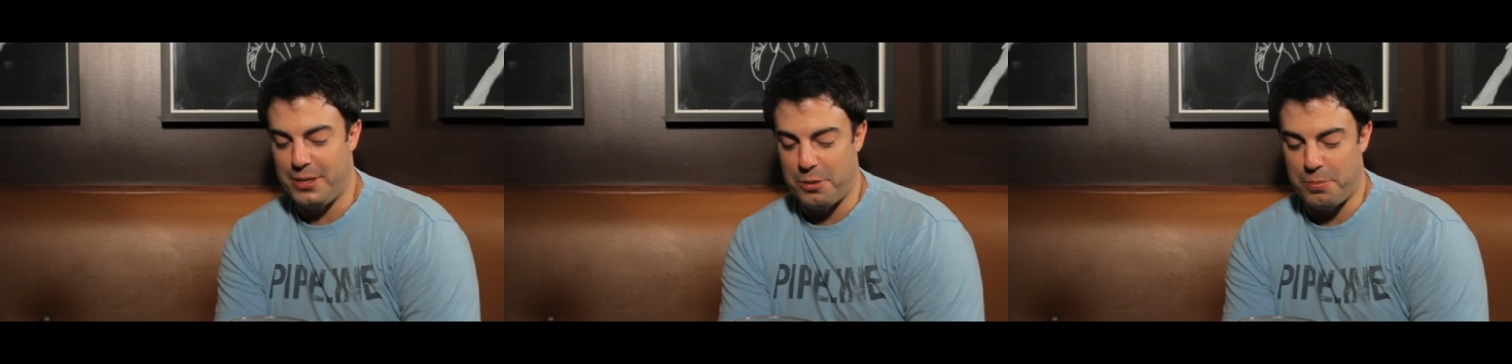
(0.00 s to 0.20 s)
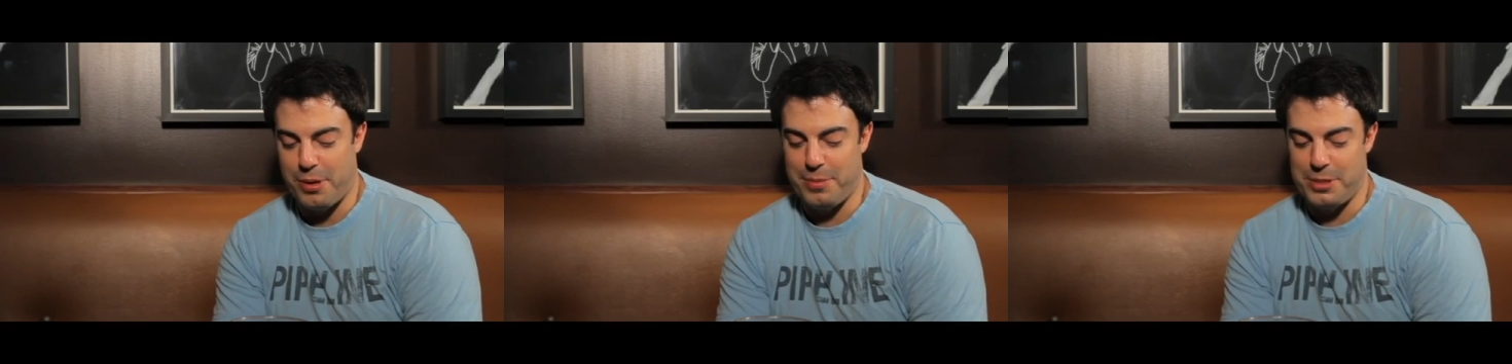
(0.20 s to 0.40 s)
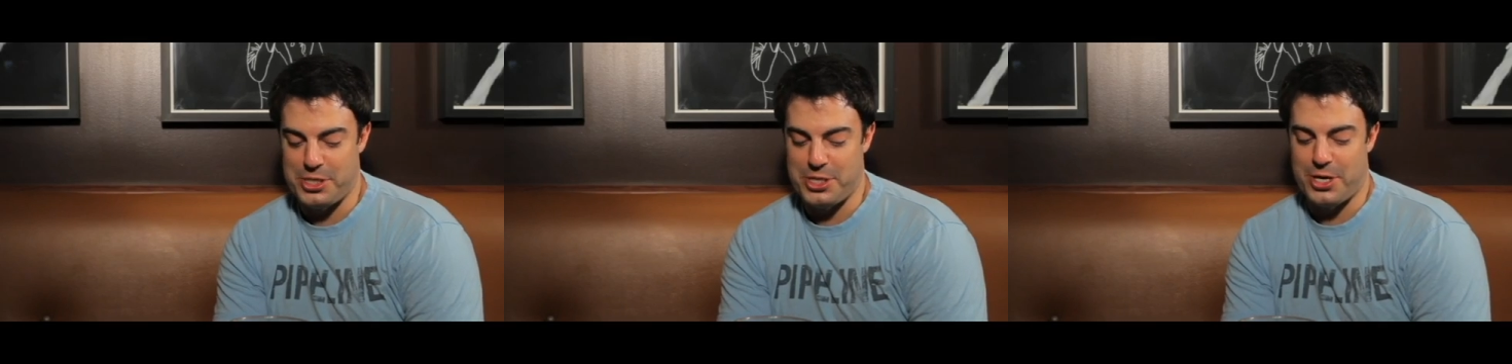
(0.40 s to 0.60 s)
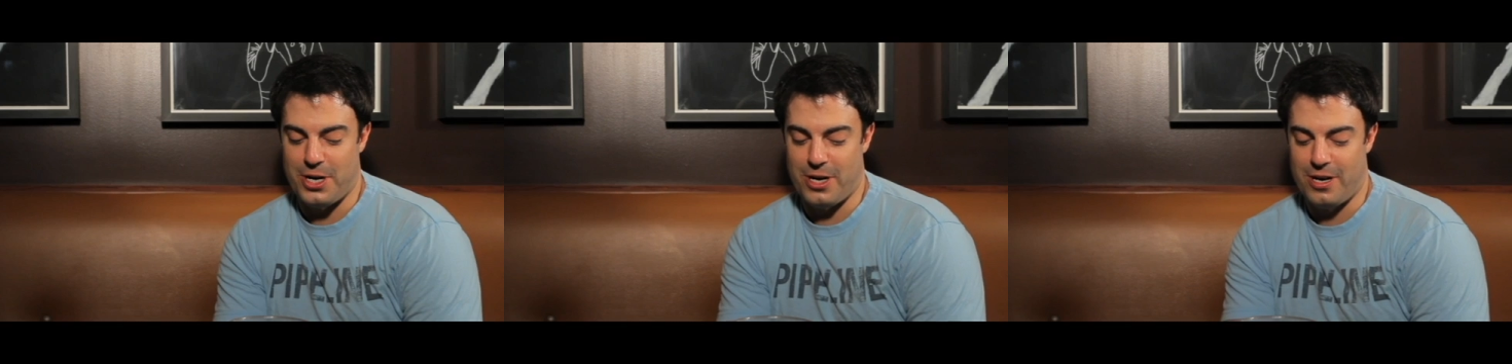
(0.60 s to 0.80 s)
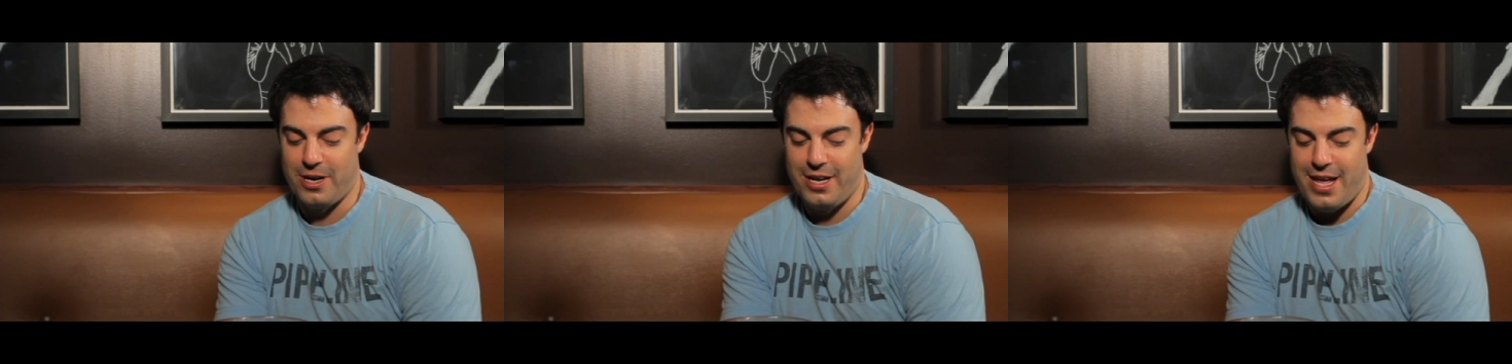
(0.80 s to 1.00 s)
been a little
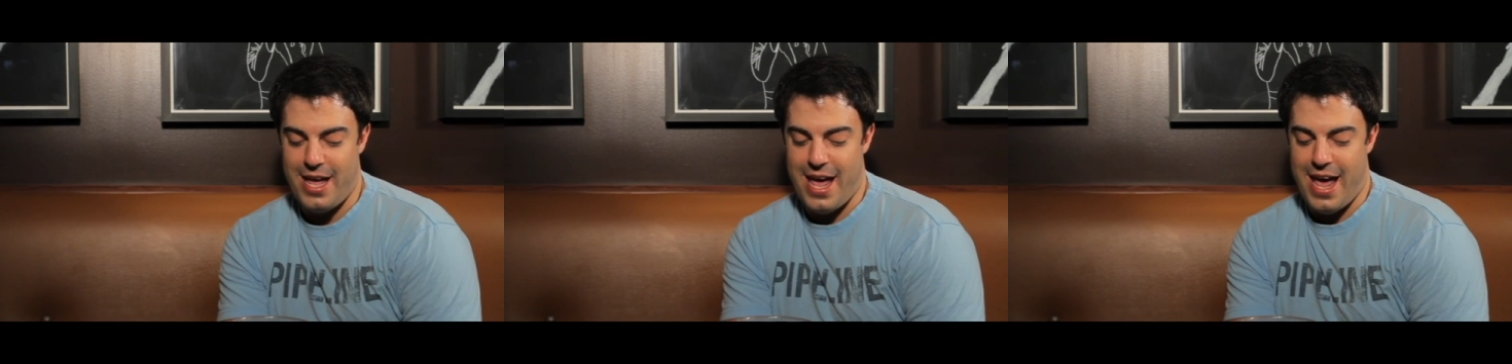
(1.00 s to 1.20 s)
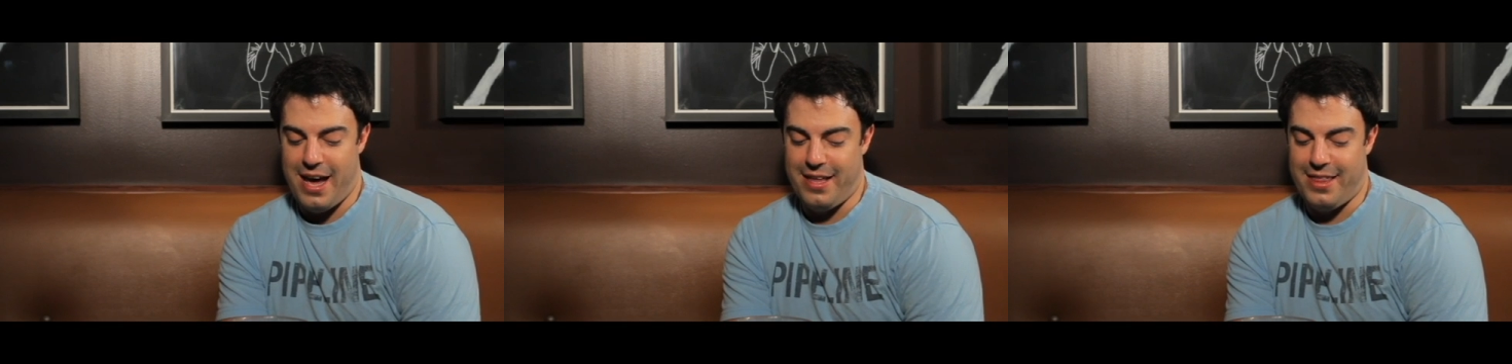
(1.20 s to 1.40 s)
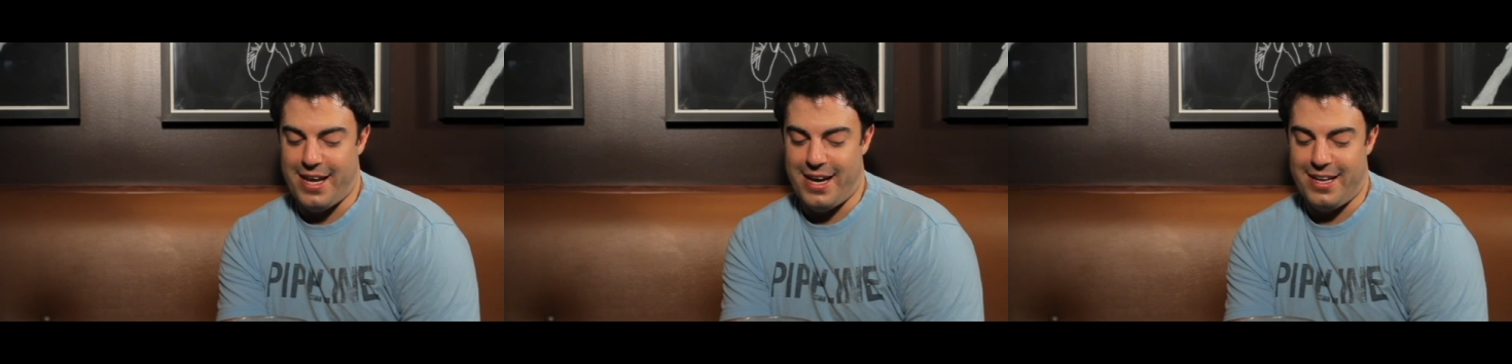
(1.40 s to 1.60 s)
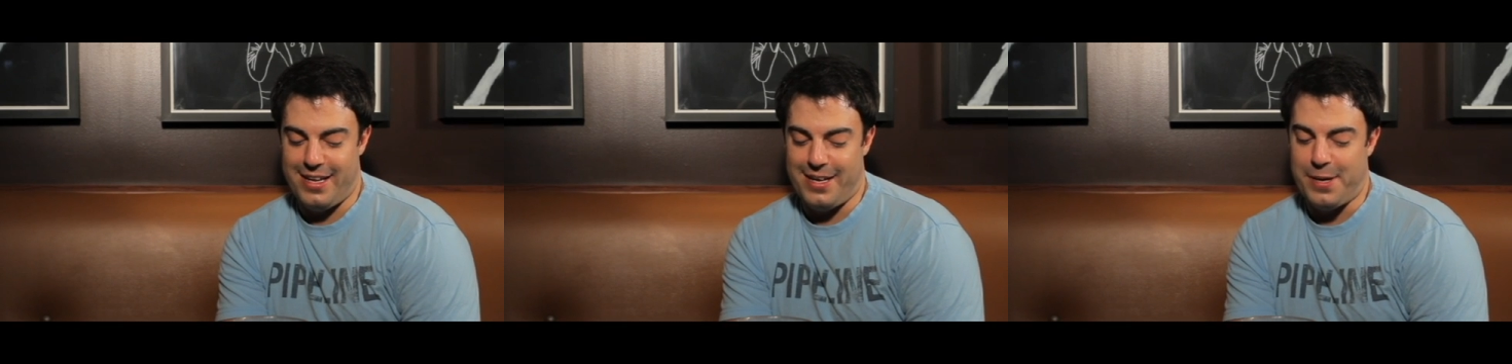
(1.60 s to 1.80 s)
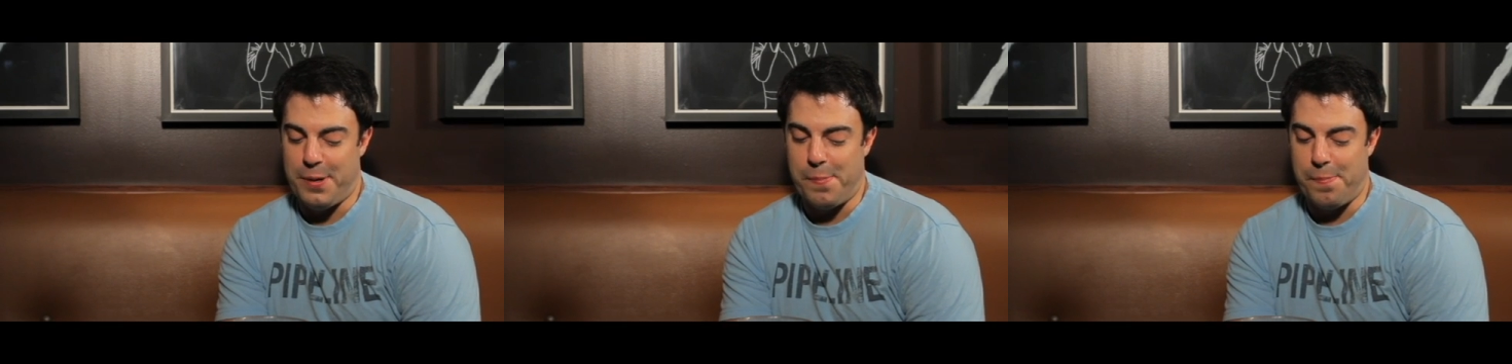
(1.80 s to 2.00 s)
premature, and
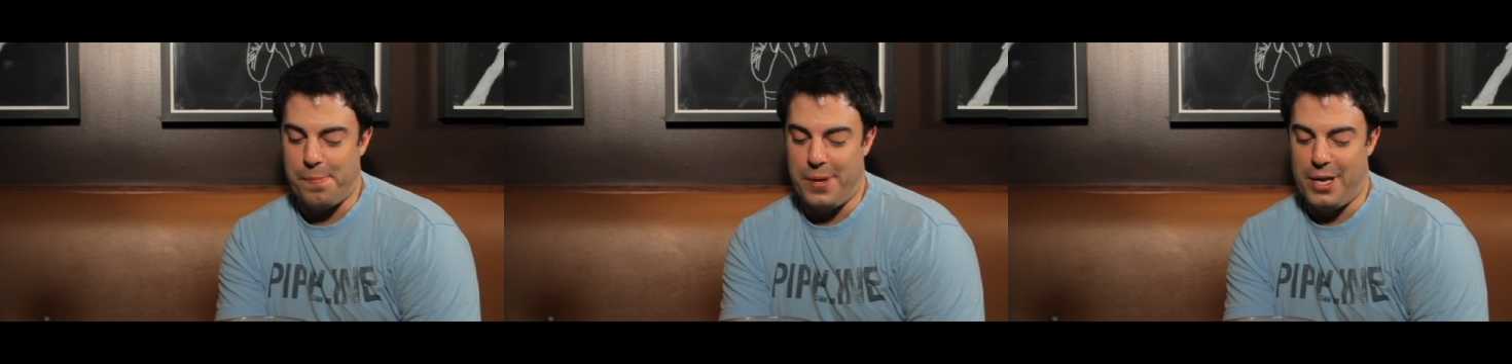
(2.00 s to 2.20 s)
that,